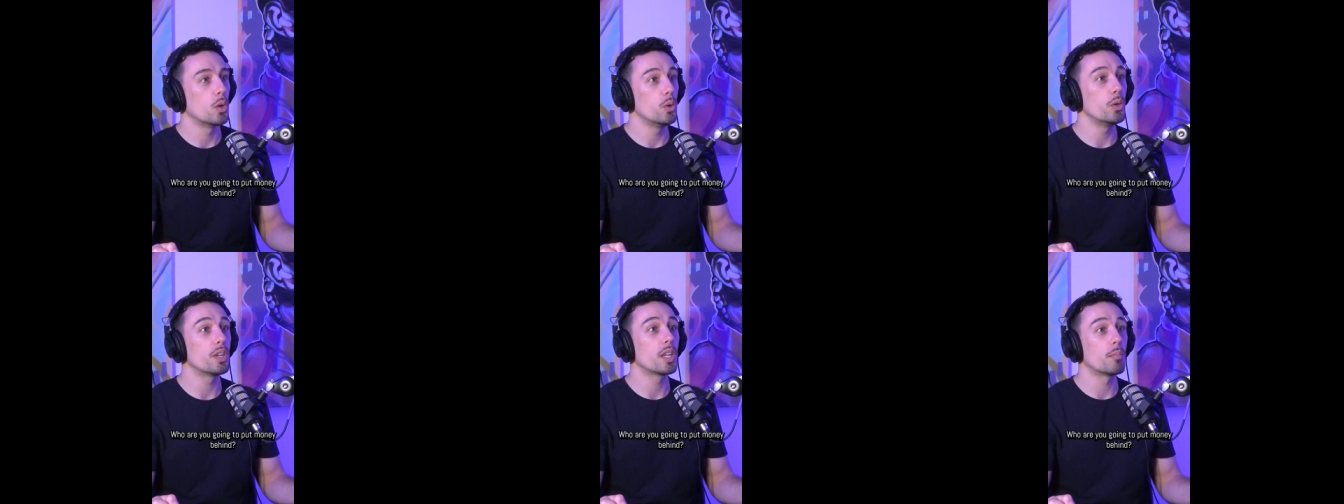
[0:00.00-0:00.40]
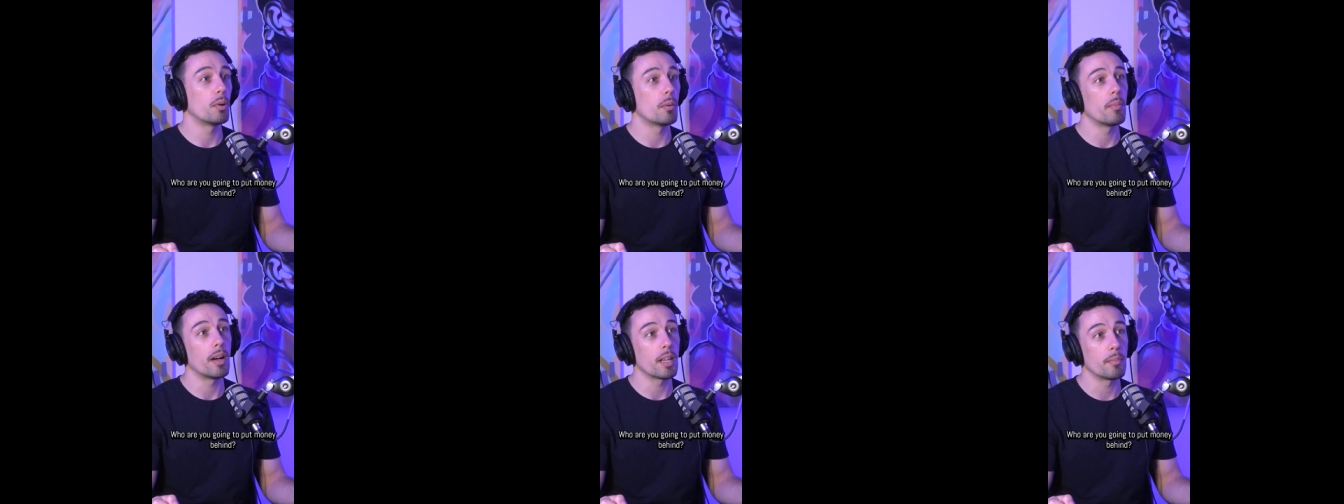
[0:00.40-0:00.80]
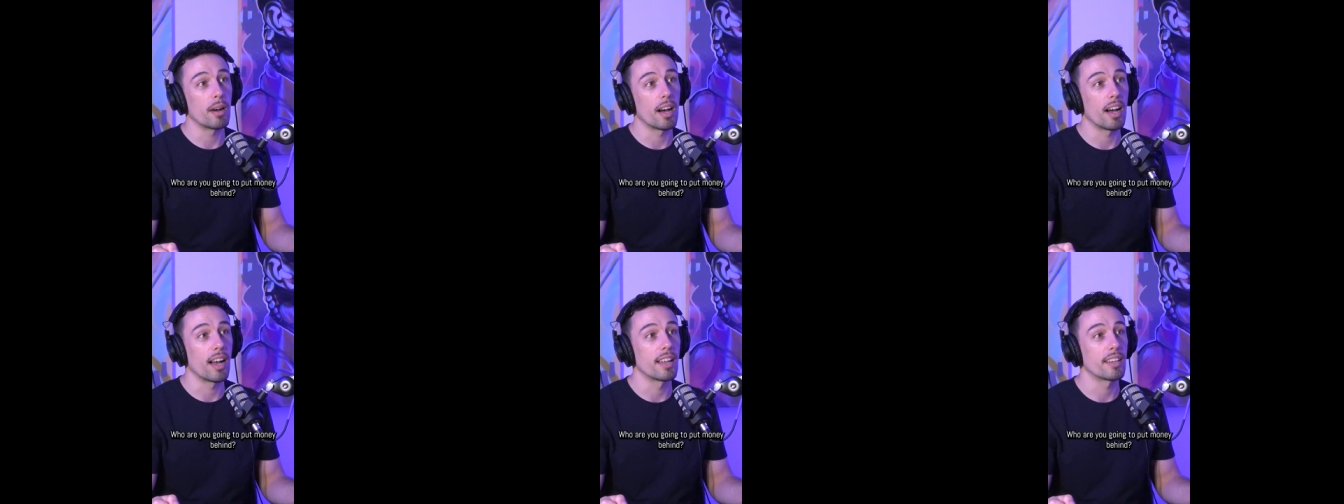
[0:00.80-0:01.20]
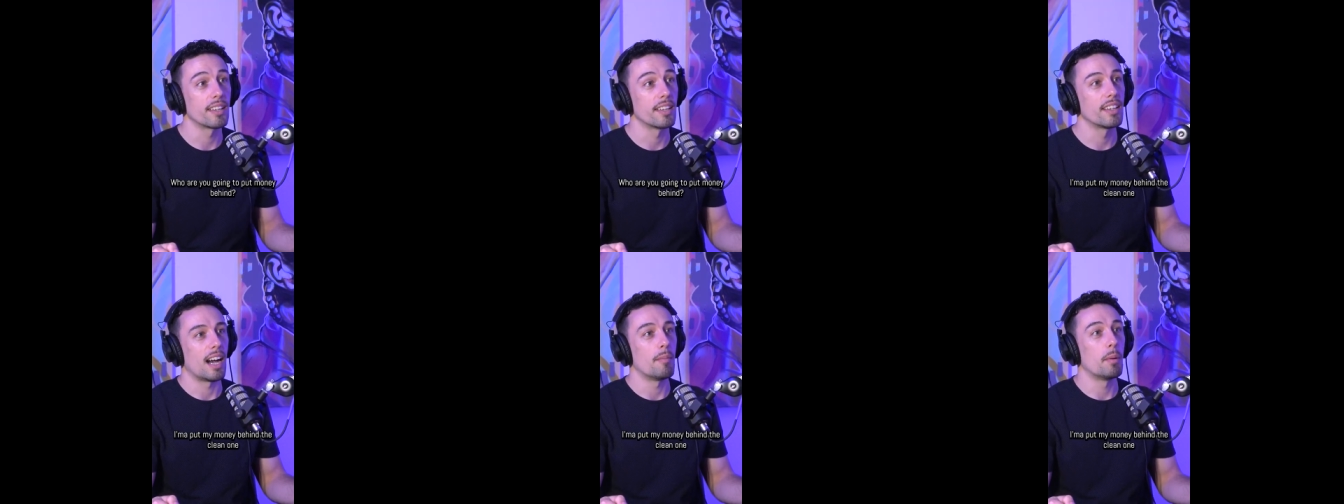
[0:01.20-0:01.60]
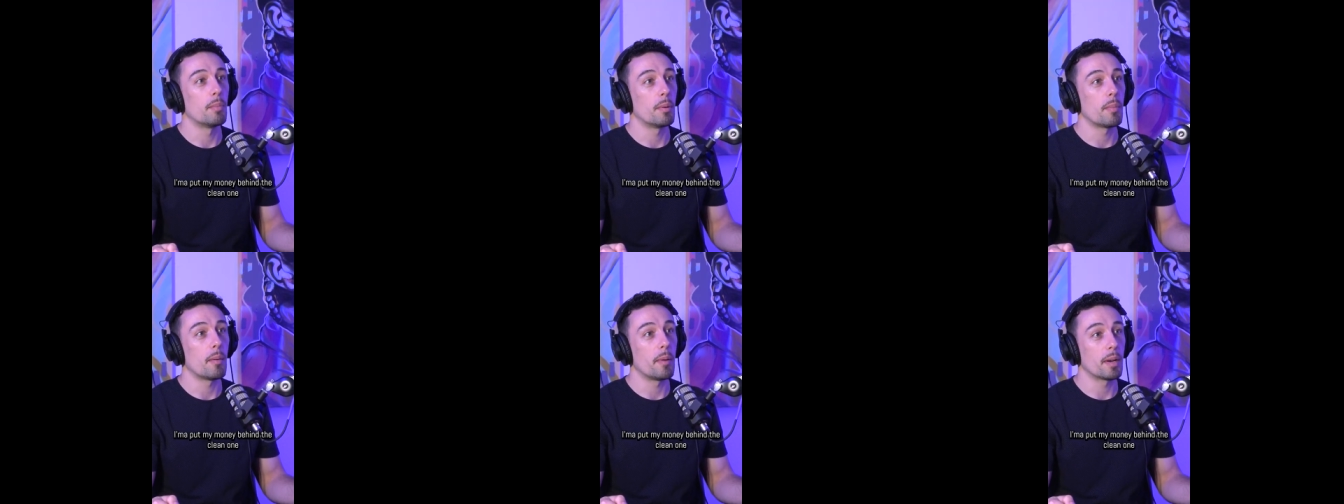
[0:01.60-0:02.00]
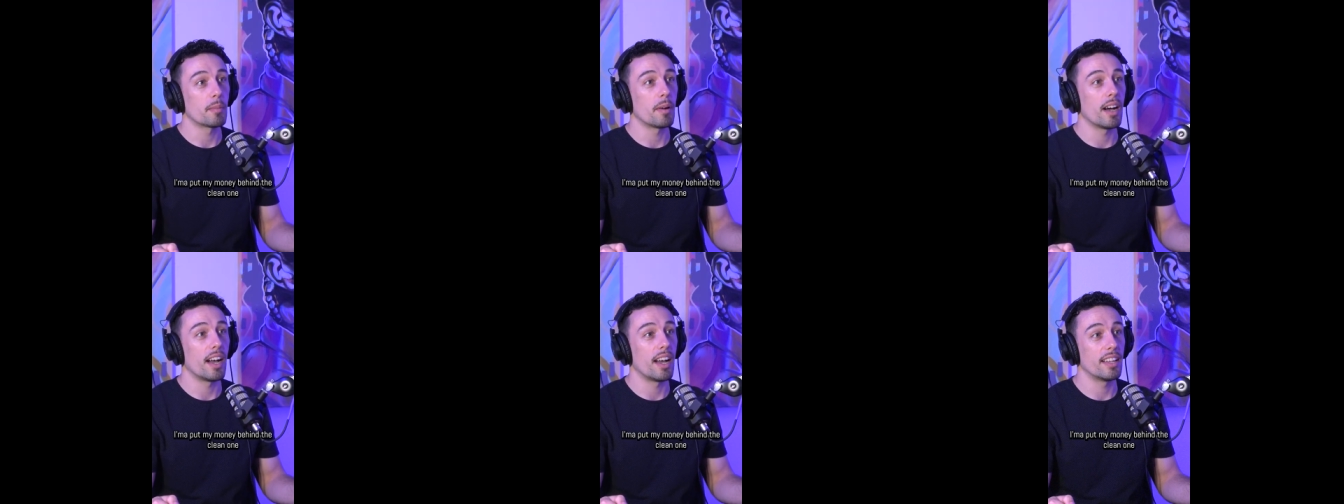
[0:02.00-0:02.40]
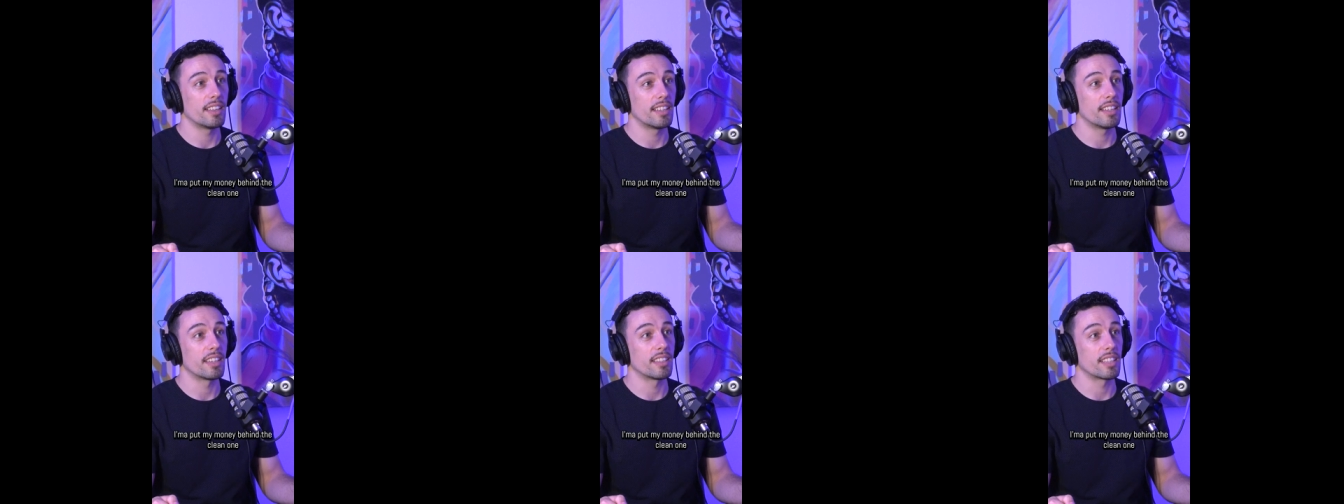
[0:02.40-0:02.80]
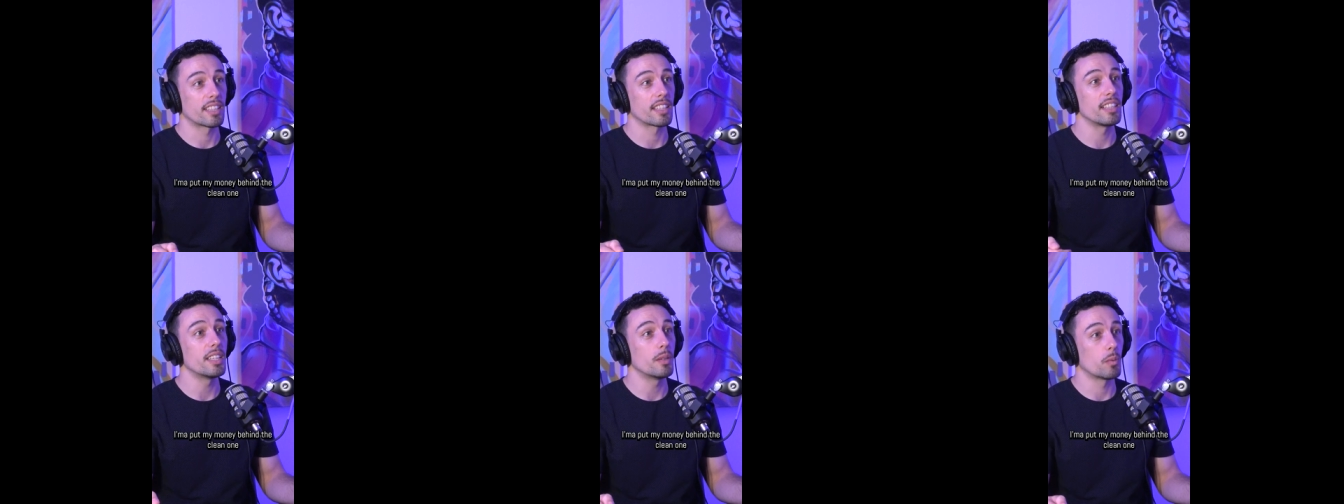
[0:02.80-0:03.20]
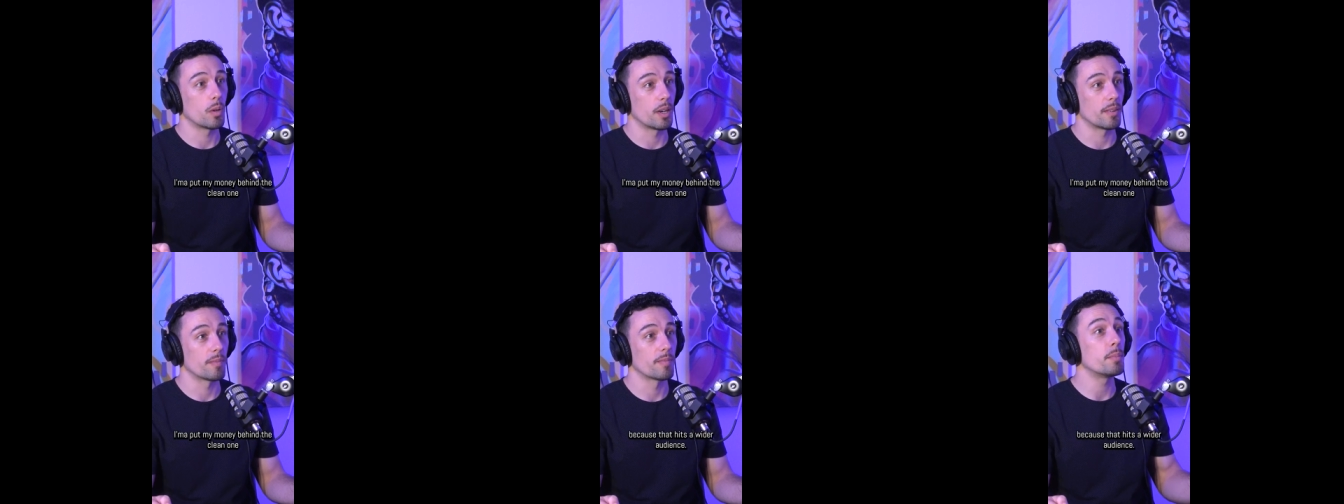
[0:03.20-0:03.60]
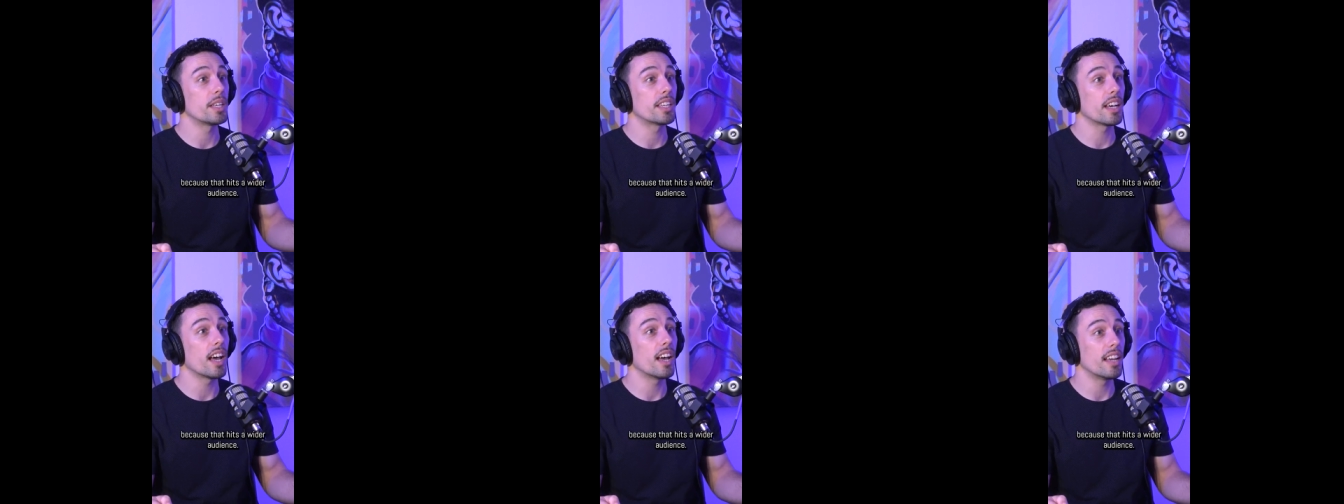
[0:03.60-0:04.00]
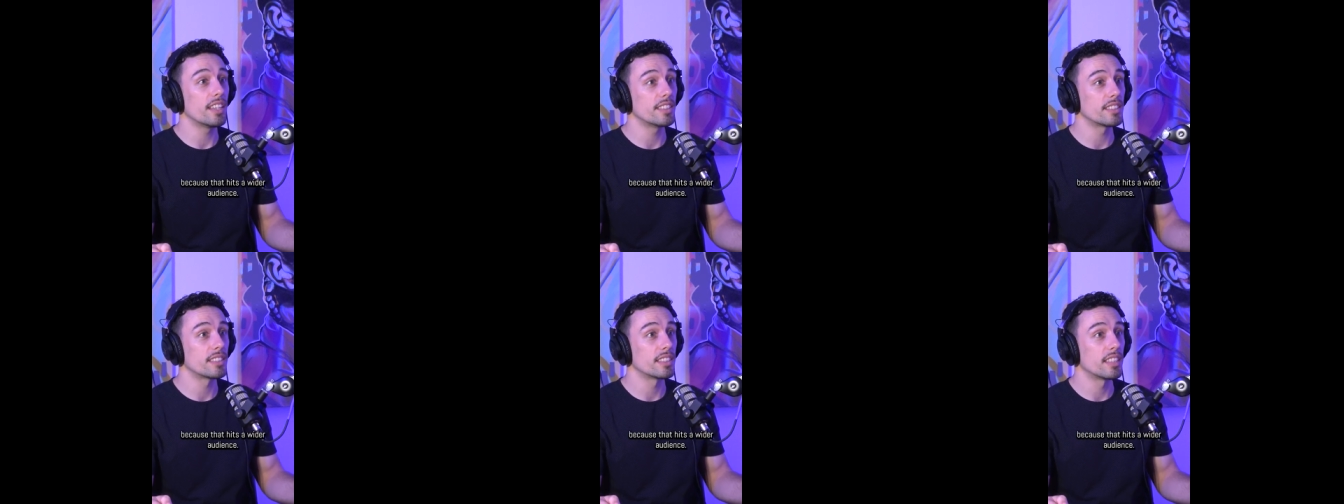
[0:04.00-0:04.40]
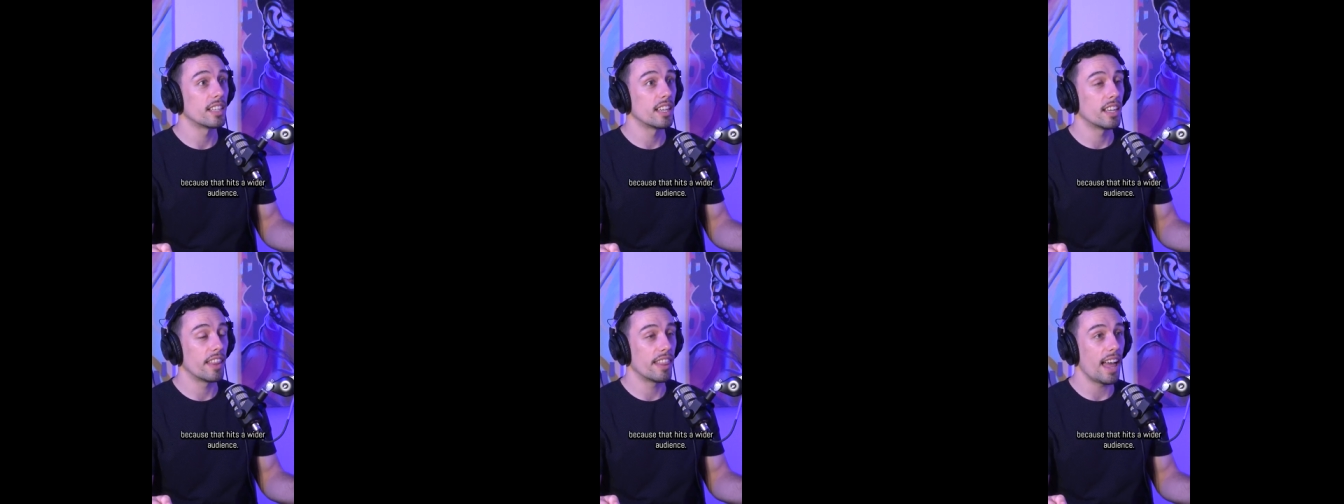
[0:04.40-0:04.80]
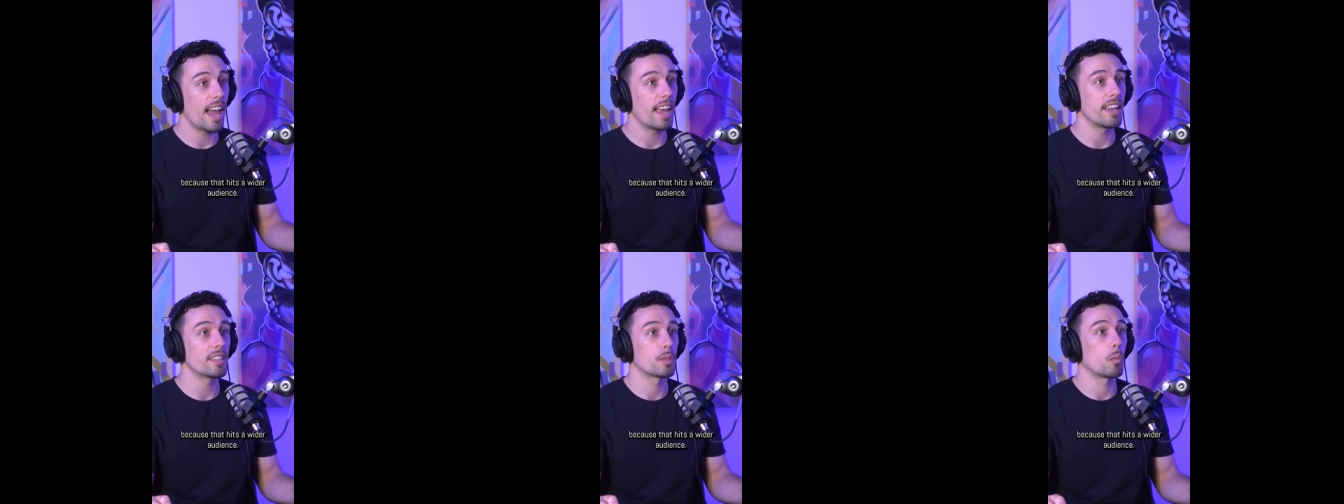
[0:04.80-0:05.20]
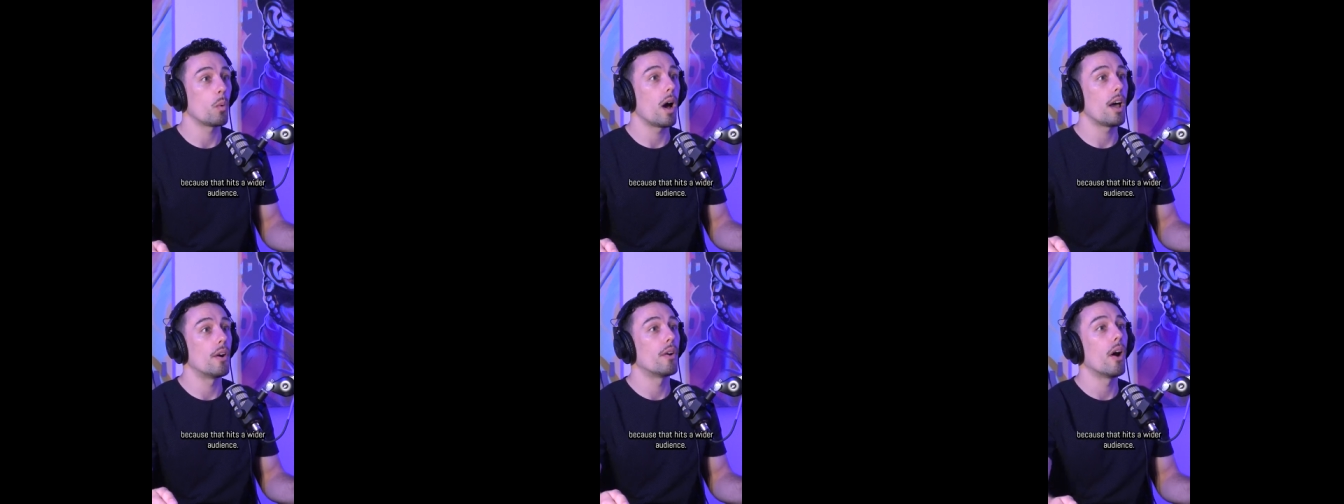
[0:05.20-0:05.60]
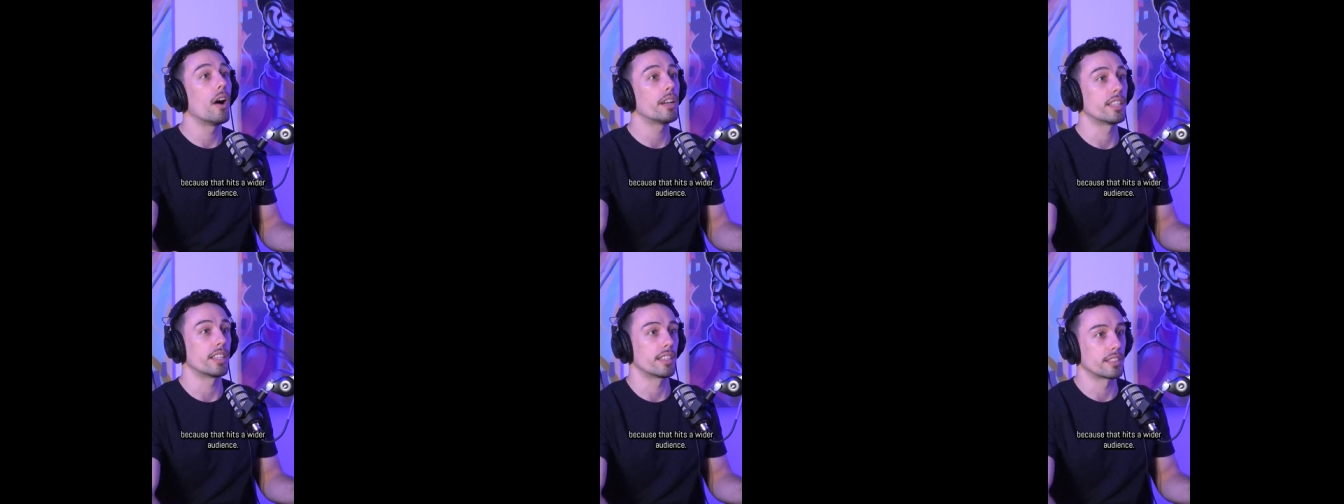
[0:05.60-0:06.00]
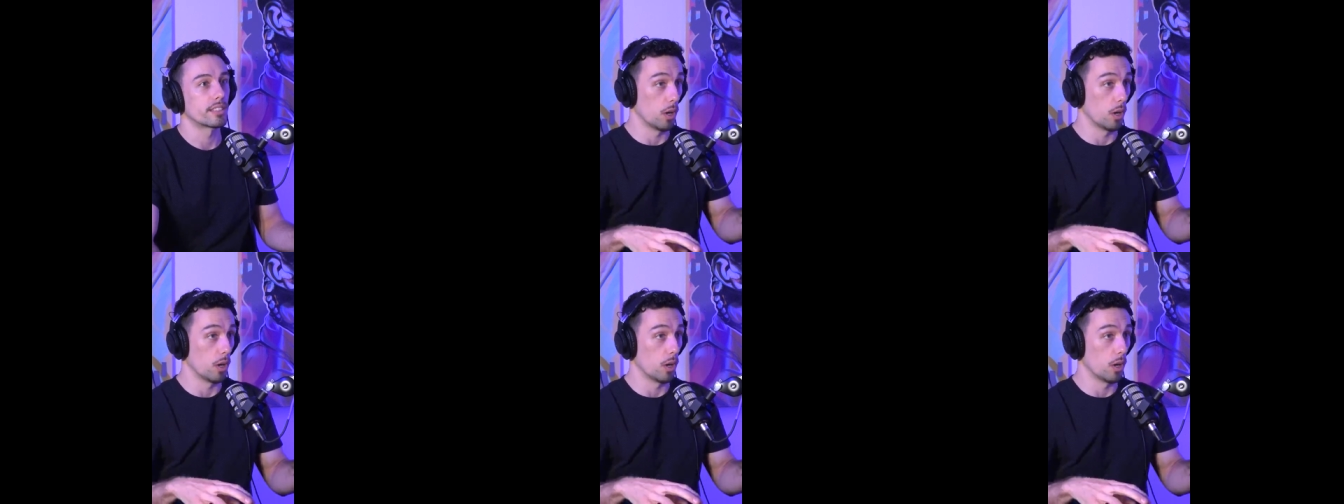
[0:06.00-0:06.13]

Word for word: Who are you gonna put money behind? I'm gonna put my money behind the, Rain, the clean one because that hits a wider audience.